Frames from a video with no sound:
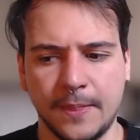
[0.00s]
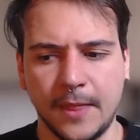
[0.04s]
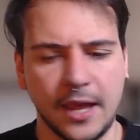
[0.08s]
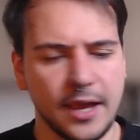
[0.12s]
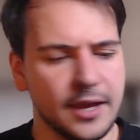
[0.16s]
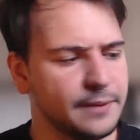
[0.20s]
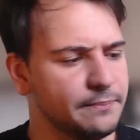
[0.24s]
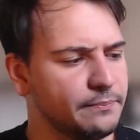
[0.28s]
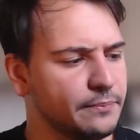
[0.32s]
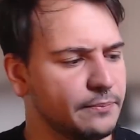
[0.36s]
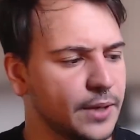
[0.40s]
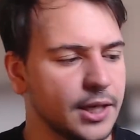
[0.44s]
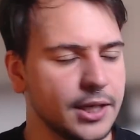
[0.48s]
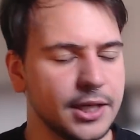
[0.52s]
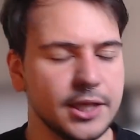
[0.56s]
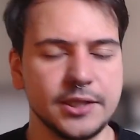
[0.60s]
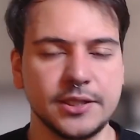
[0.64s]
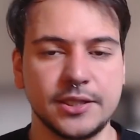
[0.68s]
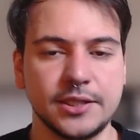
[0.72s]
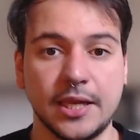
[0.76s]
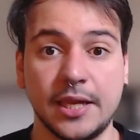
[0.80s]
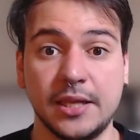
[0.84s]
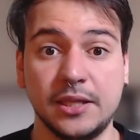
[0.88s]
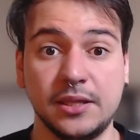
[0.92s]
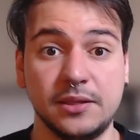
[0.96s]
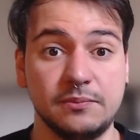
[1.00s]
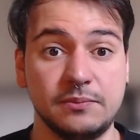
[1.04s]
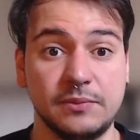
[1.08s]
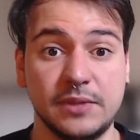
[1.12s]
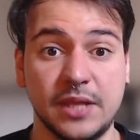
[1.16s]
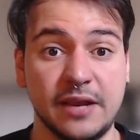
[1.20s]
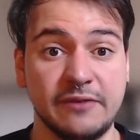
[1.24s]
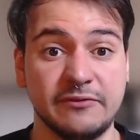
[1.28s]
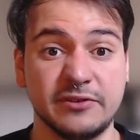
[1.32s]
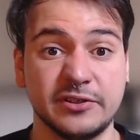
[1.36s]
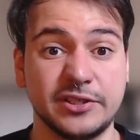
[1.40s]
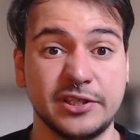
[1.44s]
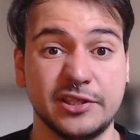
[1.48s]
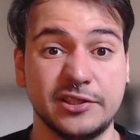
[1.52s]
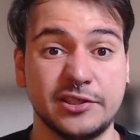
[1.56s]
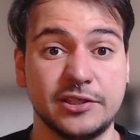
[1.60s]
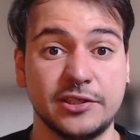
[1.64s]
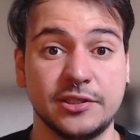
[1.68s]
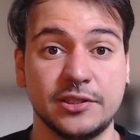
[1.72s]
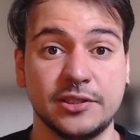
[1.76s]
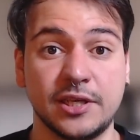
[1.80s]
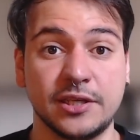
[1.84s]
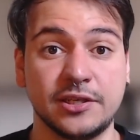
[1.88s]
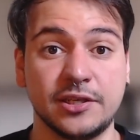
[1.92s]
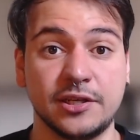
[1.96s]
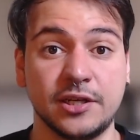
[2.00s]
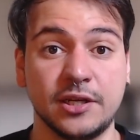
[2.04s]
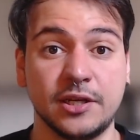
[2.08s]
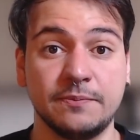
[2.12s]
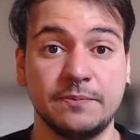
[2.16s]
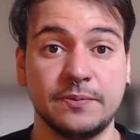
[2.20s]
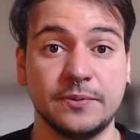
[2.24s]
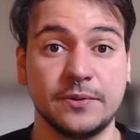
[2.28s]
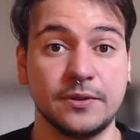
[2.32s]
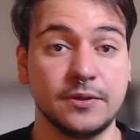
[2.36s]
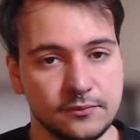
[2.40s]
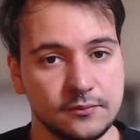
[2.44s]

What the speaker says: I bought it and never set it up.